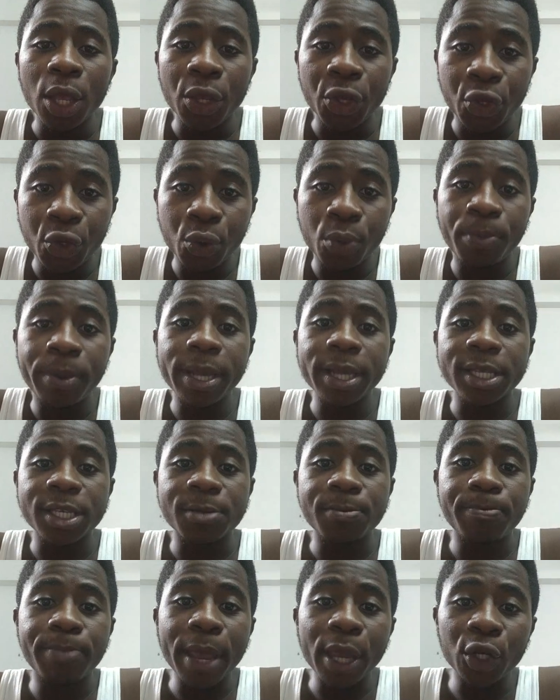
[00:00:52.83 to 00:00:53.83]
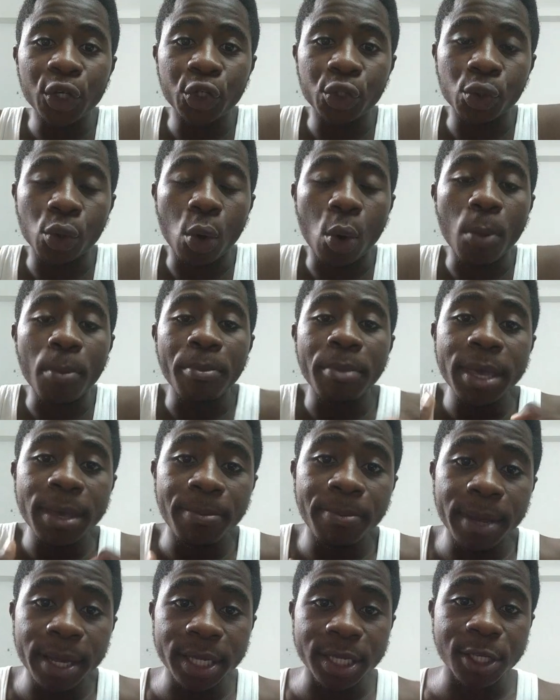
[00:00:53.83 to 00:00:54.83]
you being special, me
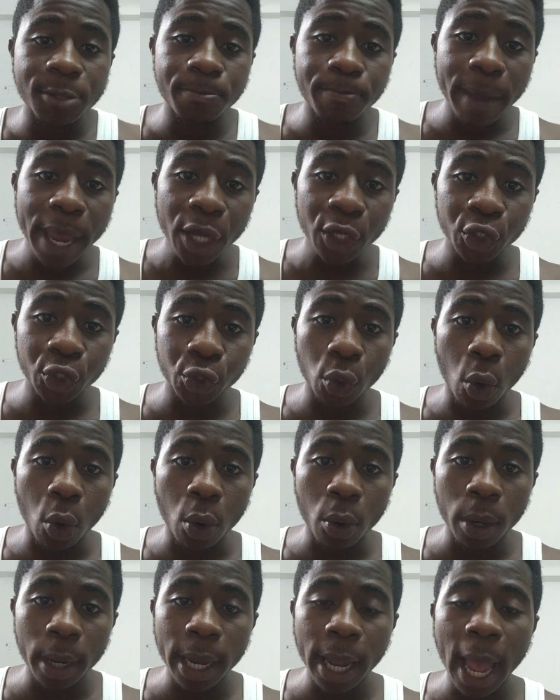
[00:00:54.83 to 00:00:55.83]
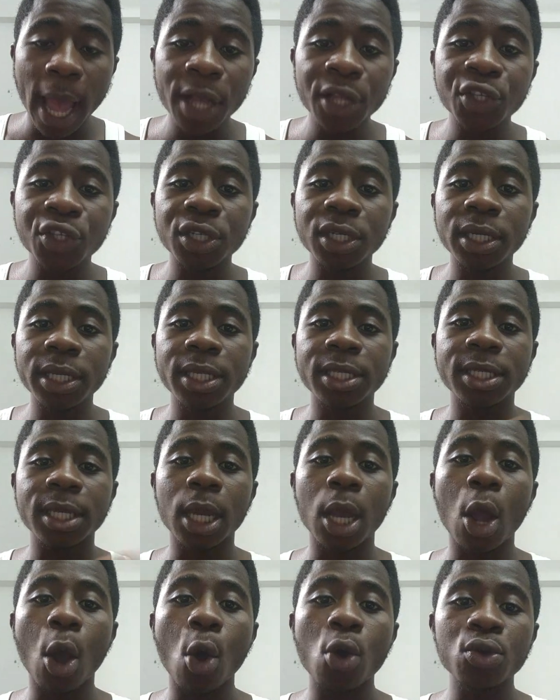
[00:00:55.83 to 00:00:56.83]
being special. Actually,
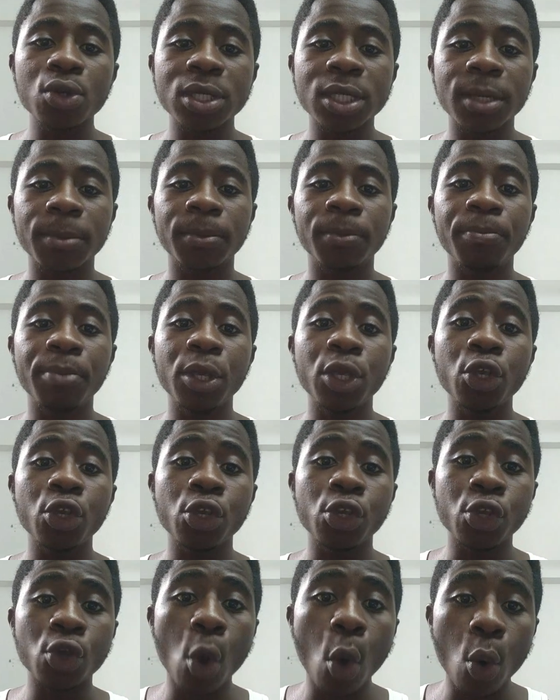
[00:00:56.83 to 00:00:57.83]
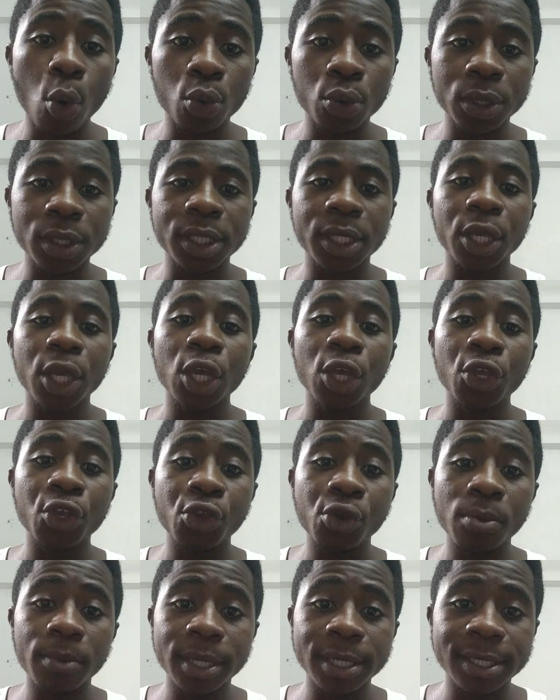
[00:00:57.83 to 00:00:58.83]
it's a concept beyond
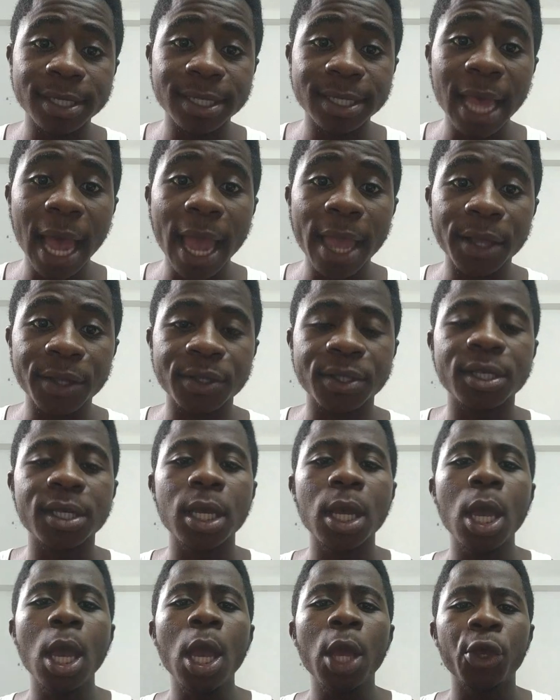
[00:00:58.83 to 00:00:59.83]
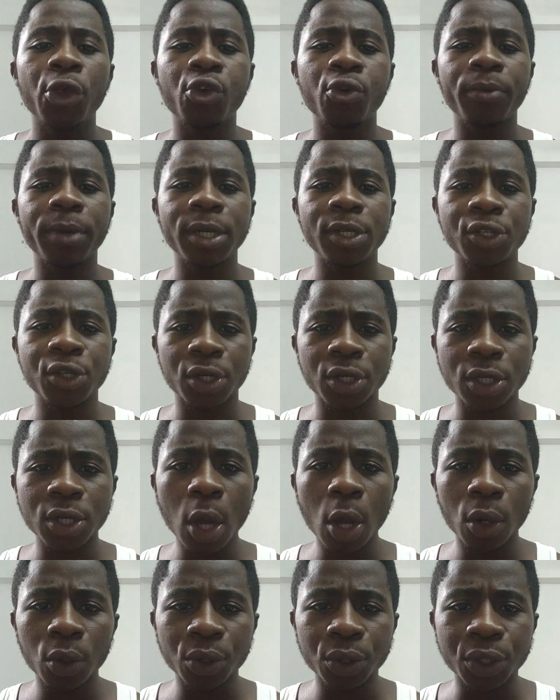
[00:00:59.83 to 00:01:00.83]
human science, human
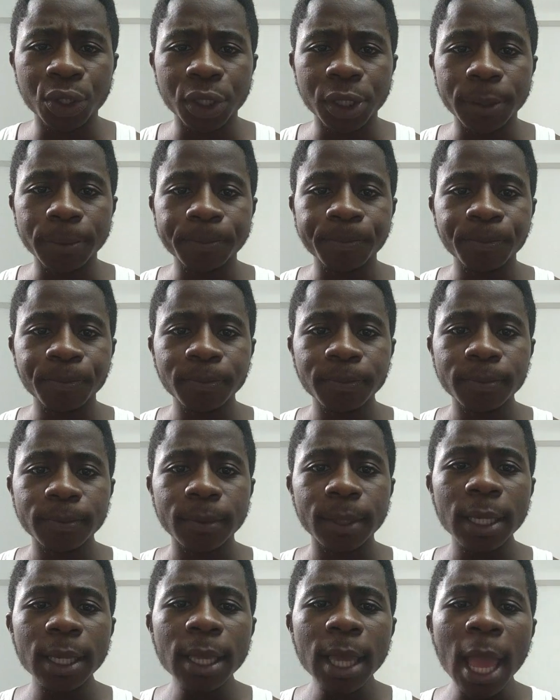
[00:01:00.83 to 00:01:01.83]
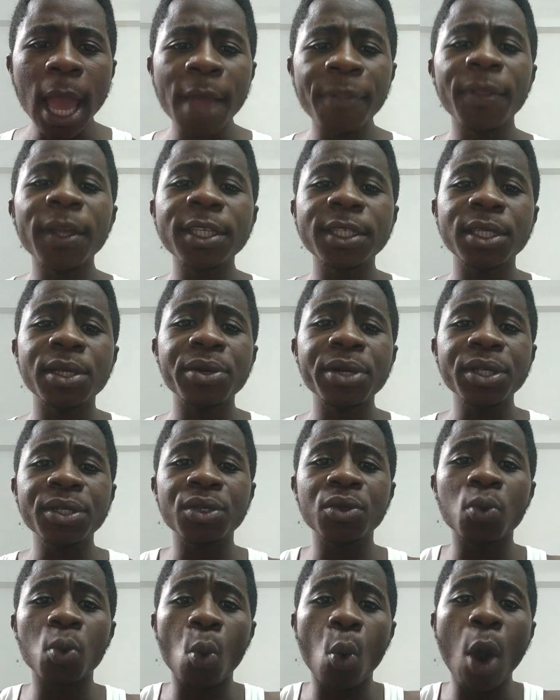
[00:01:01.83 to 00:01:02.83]
technology. And that's the
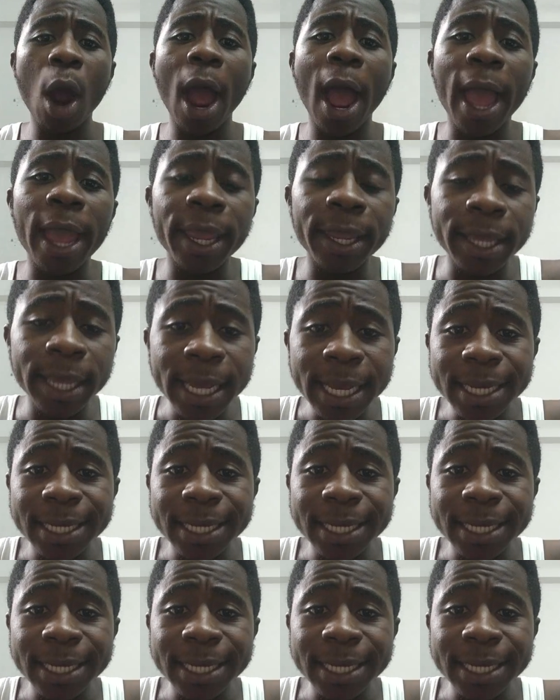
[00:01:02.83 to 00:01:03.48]
reason why,